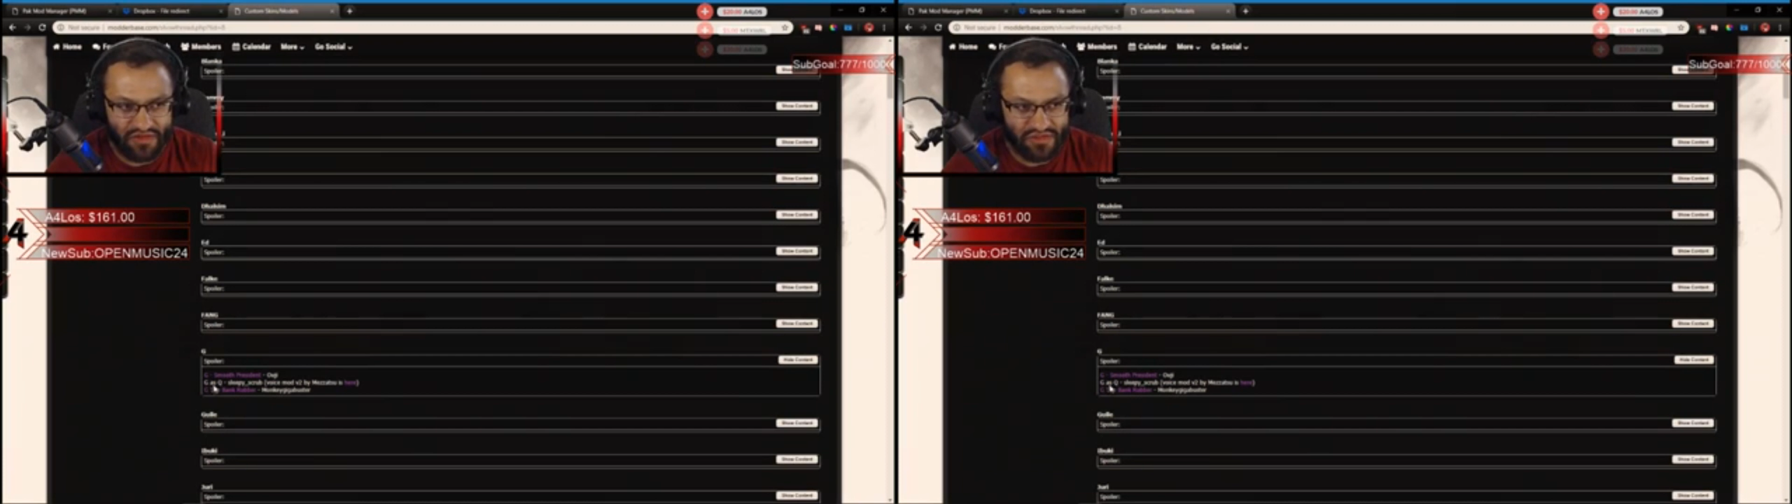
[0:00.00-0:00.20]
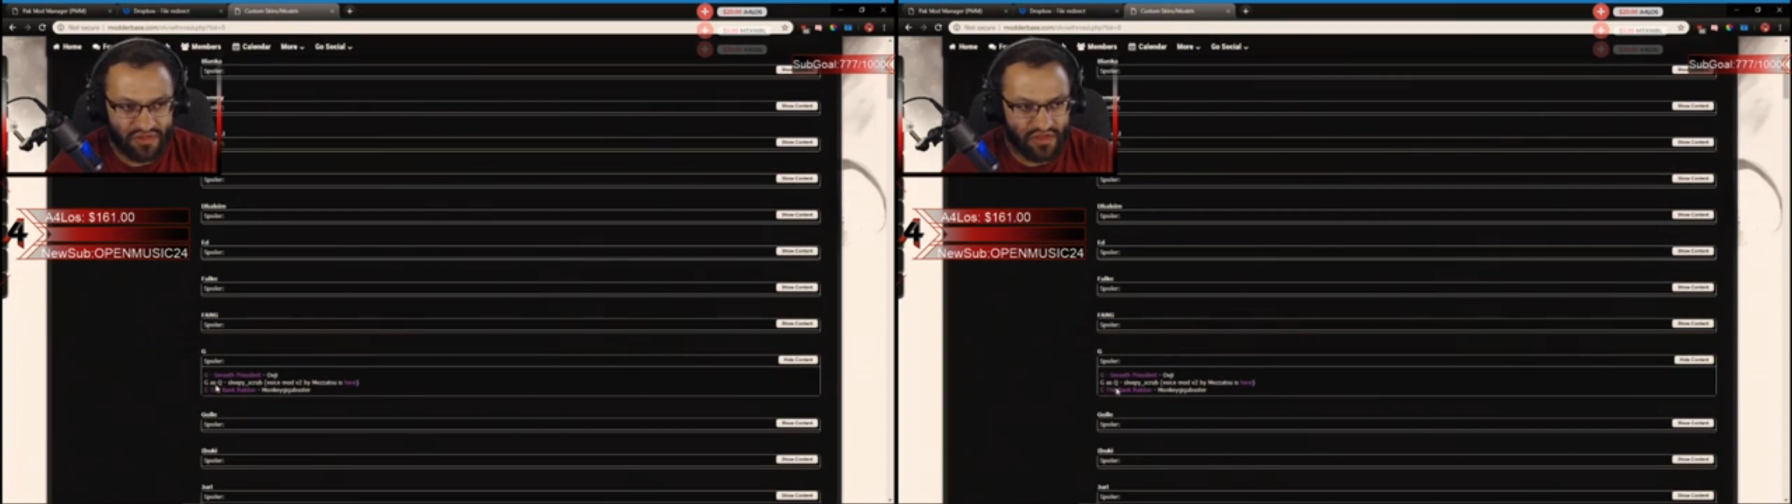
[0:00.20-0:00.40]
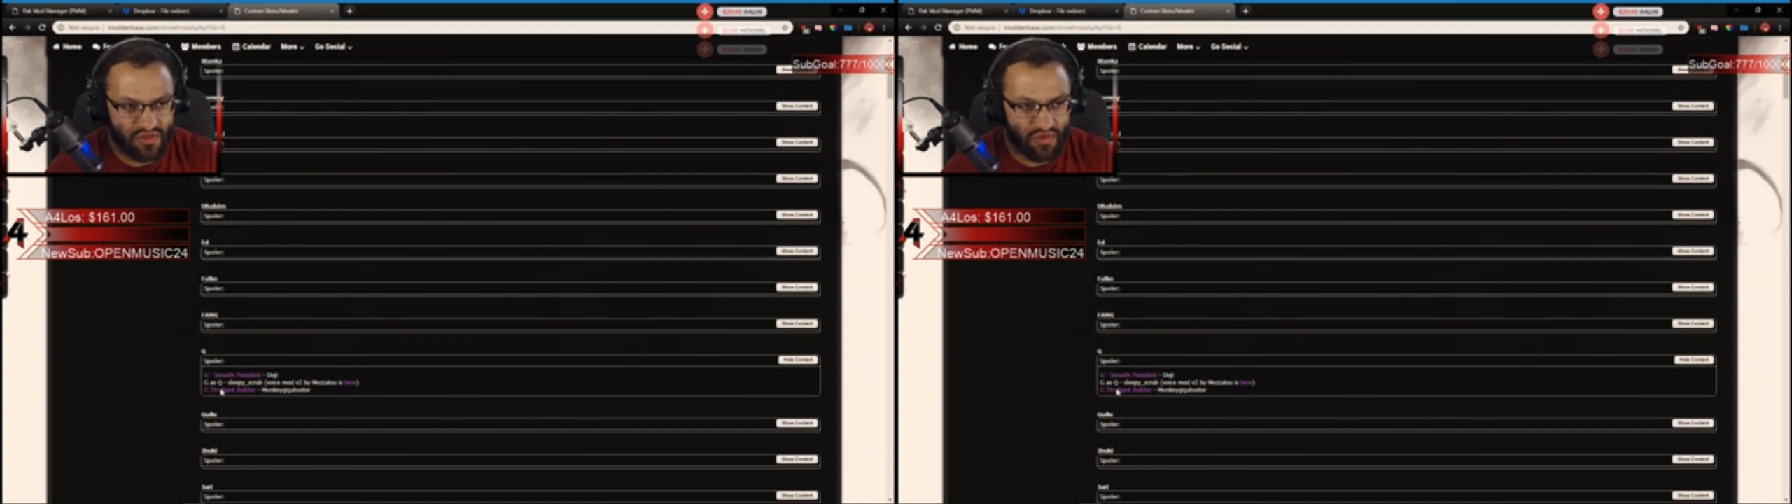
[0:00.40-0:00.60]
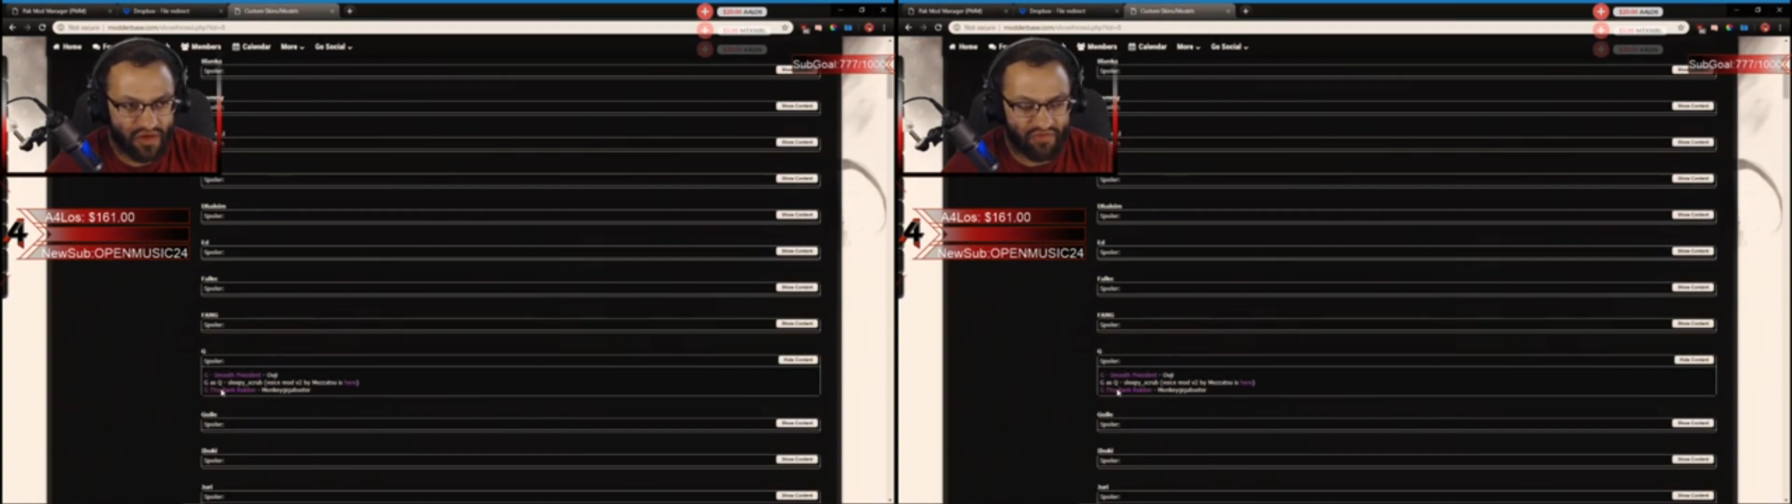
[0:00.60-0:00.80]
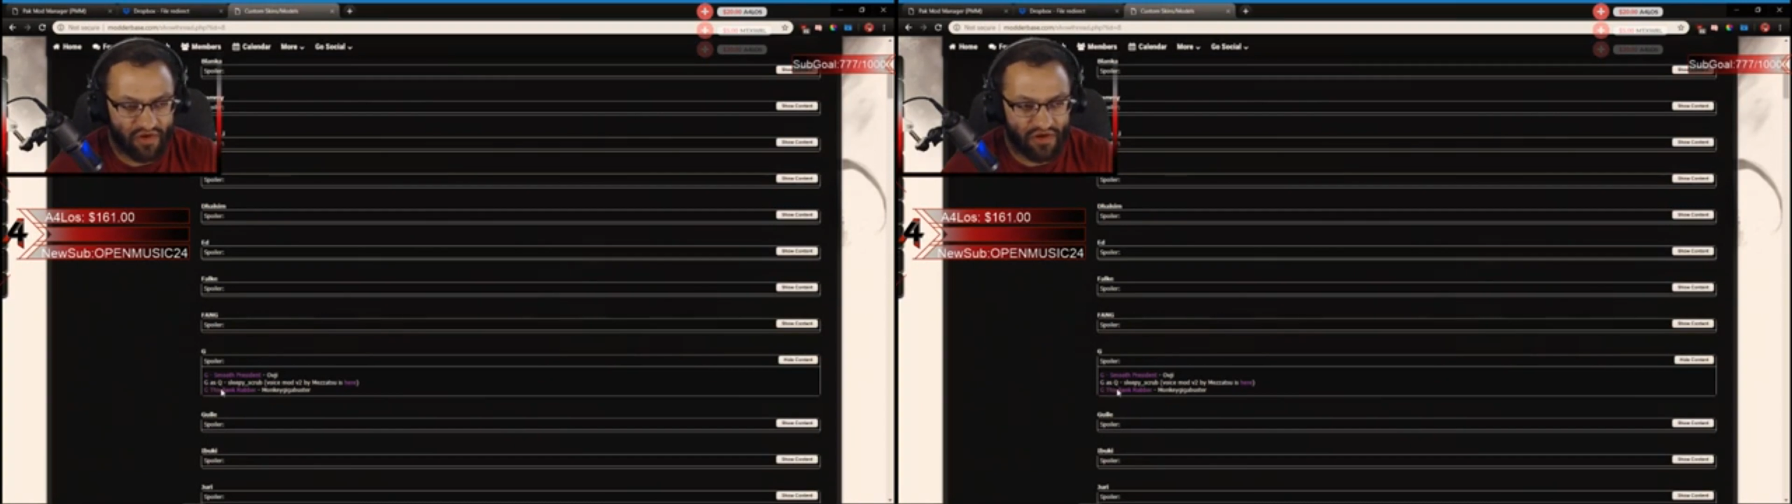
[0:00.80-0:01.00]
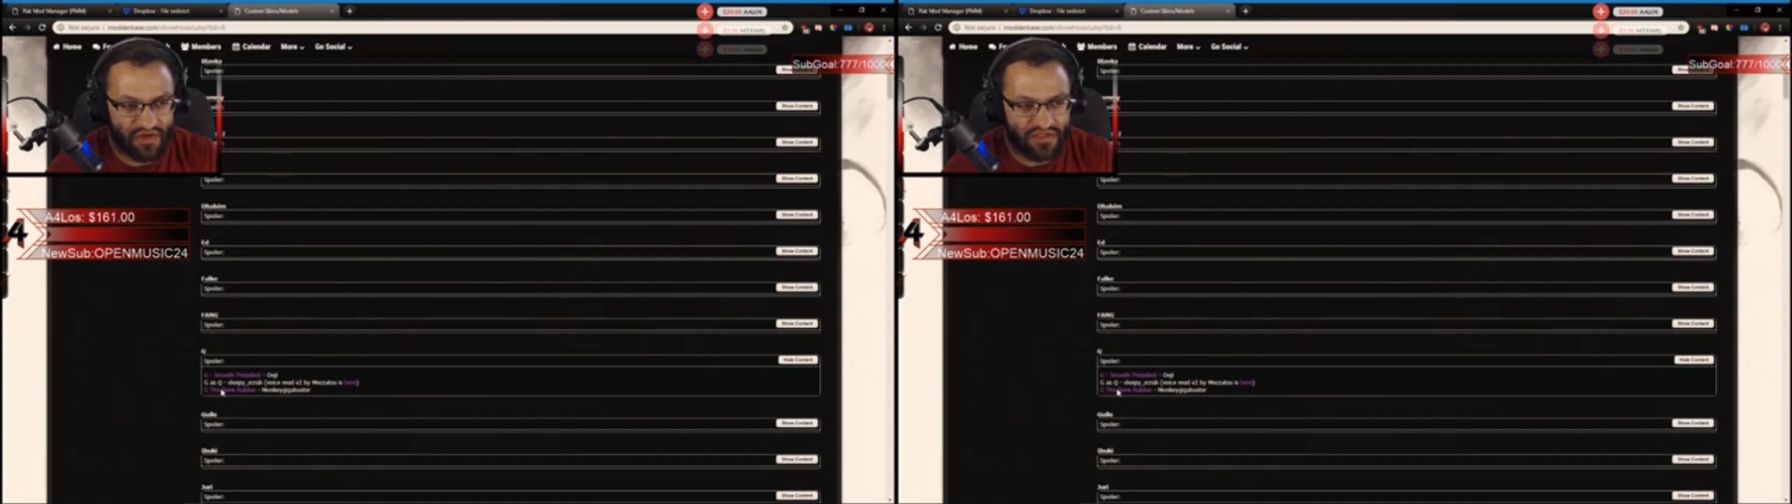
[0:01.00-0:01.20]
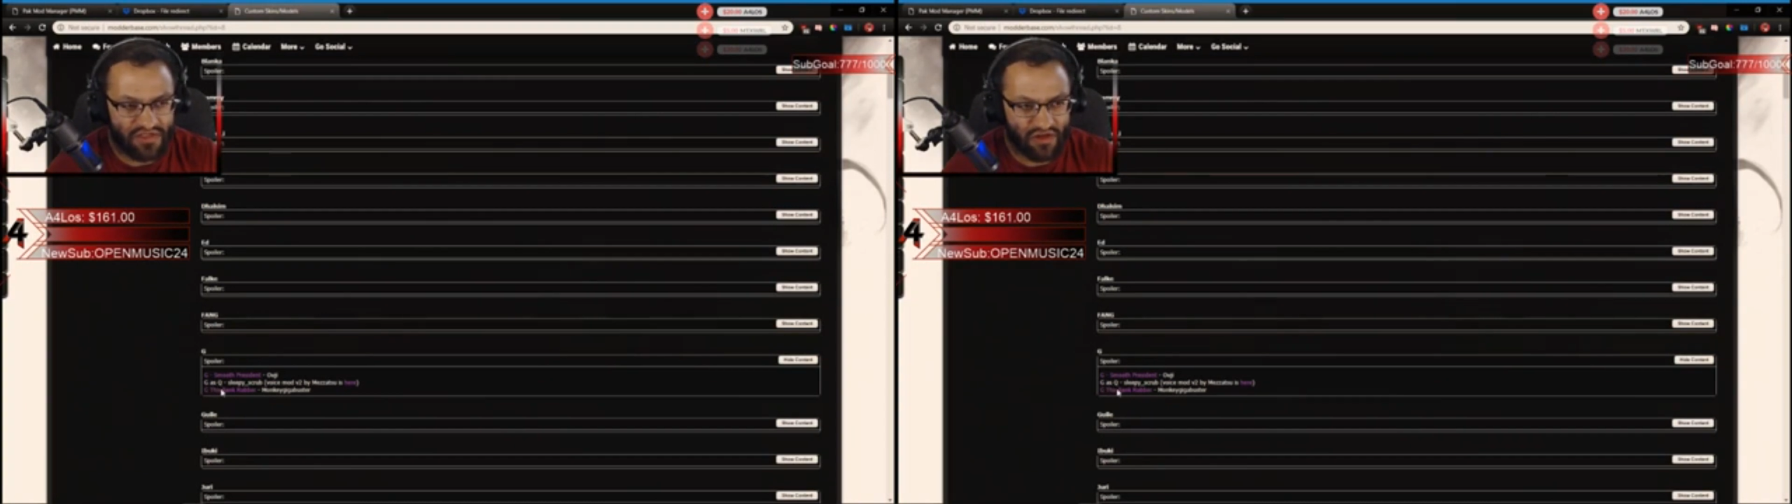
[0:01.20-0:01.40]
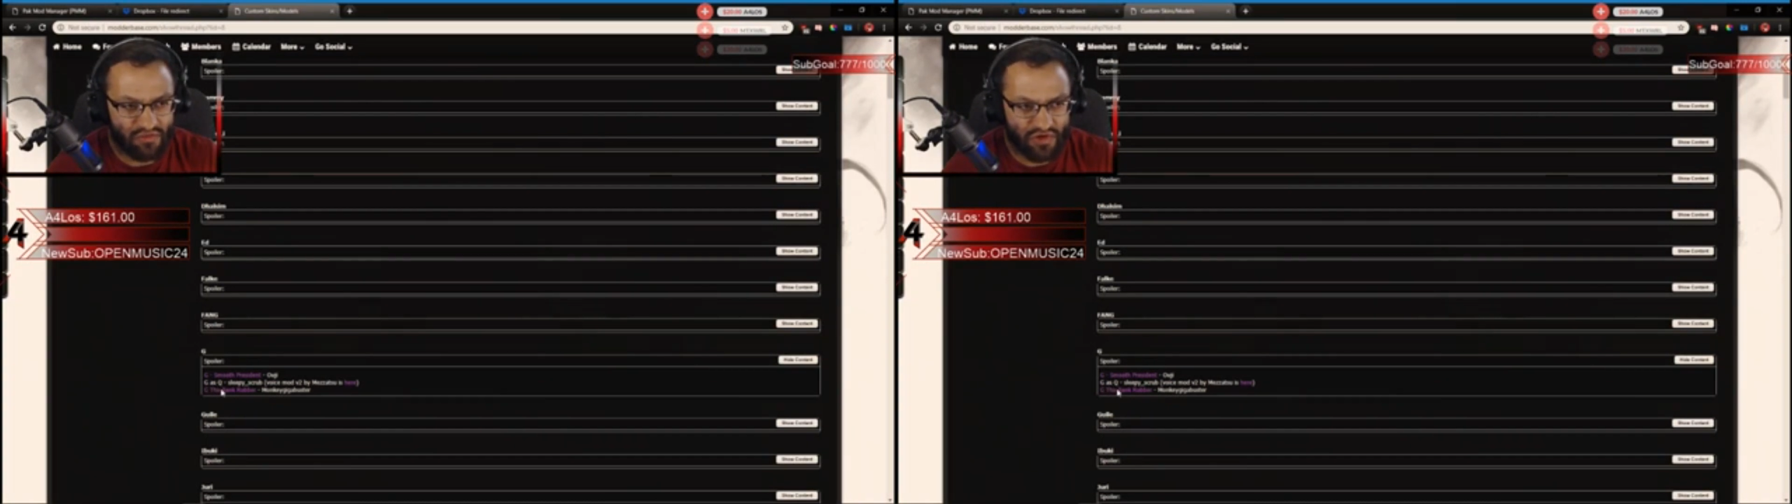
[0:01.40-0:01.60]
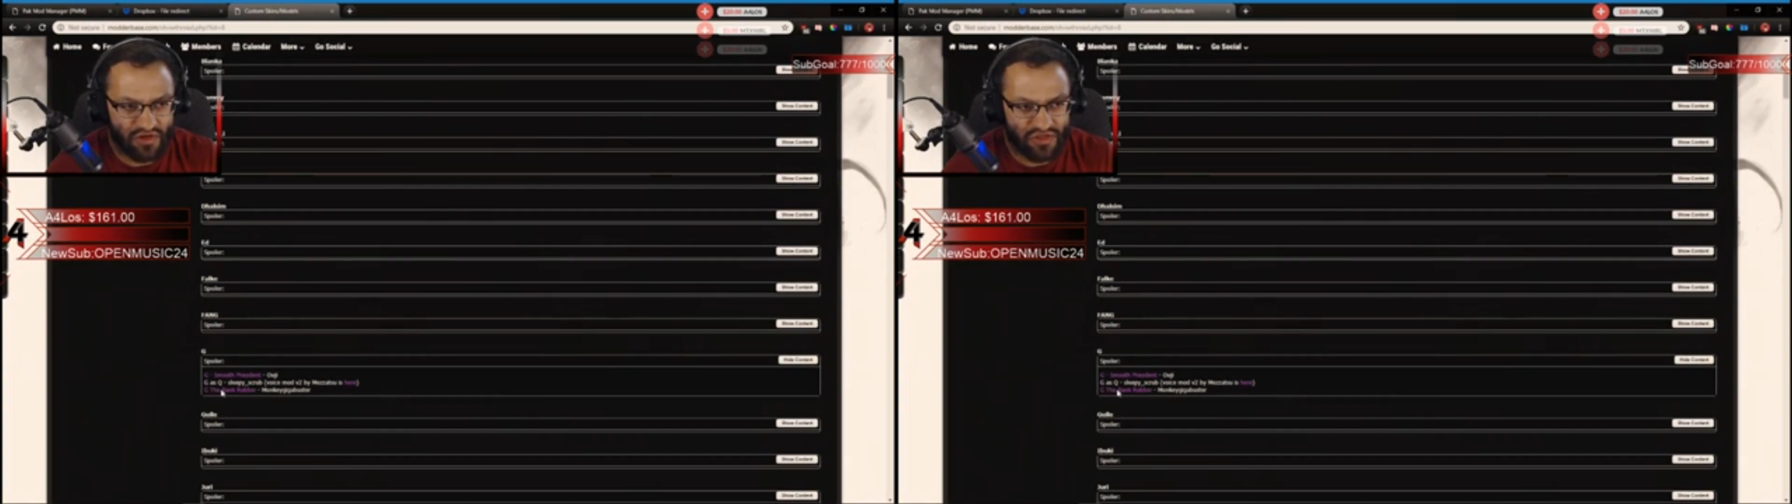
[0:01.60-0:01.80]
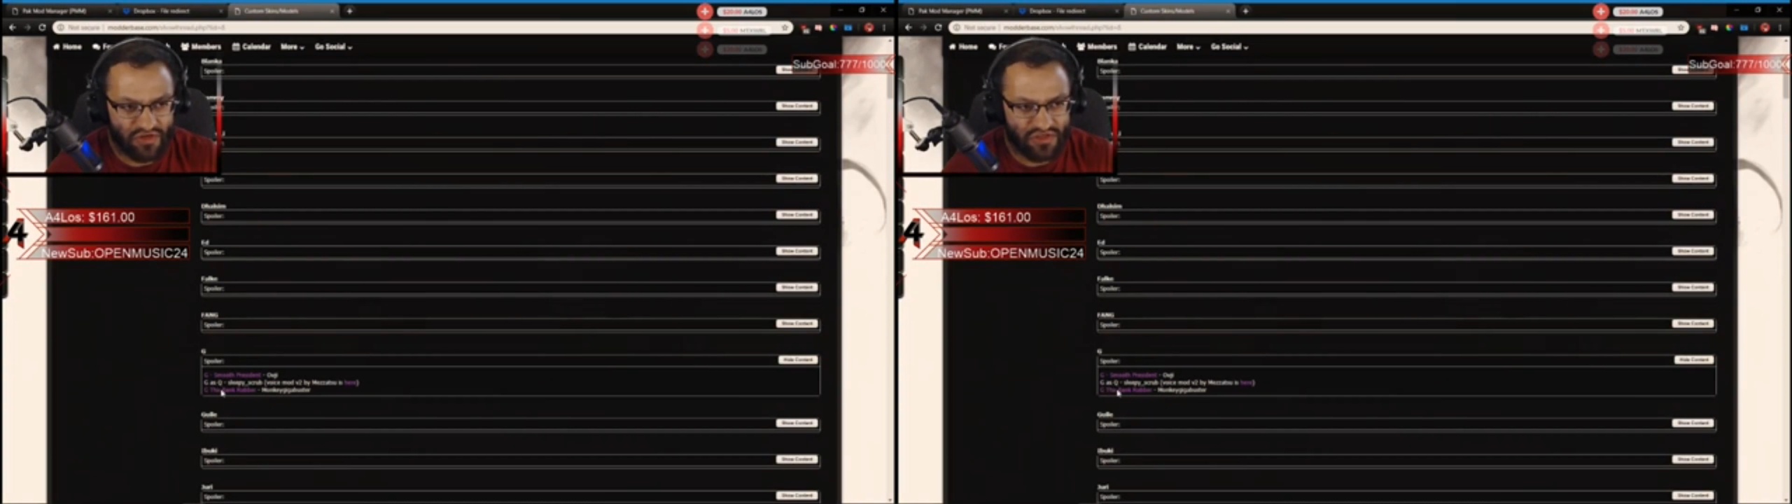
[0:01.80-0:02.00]
So that's one I've already installed, but I'll
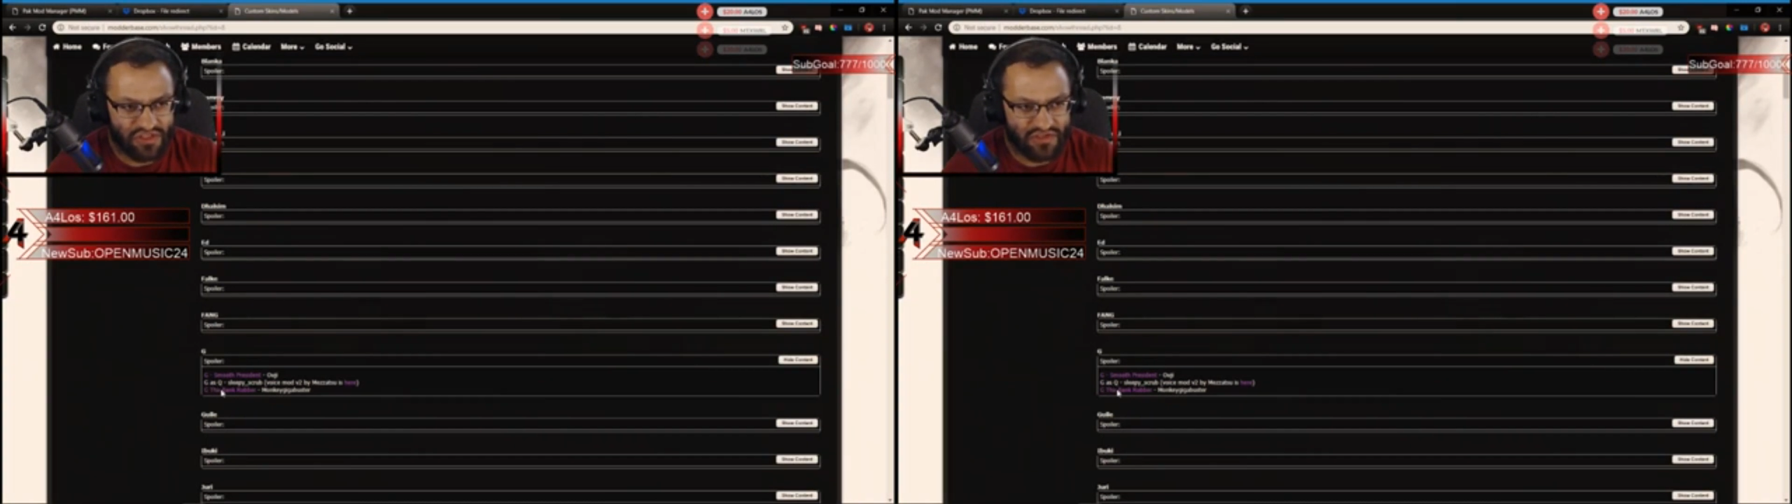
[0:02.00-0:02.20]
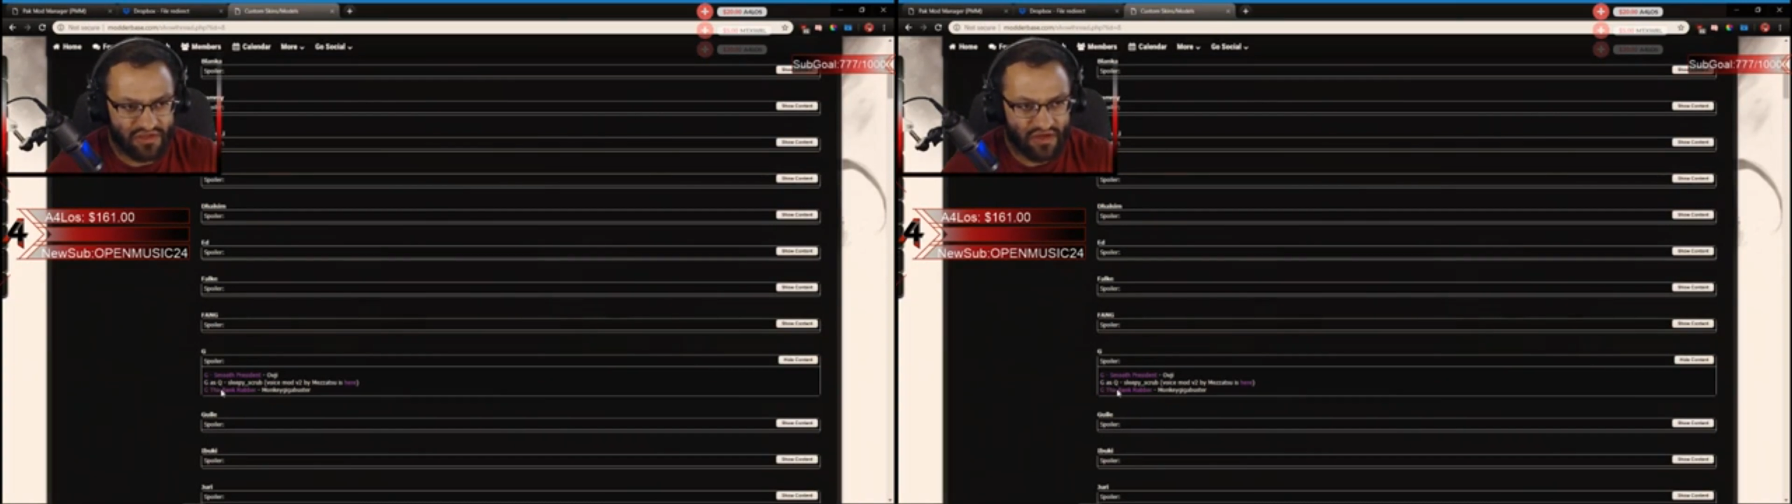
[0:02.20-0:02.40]
show you just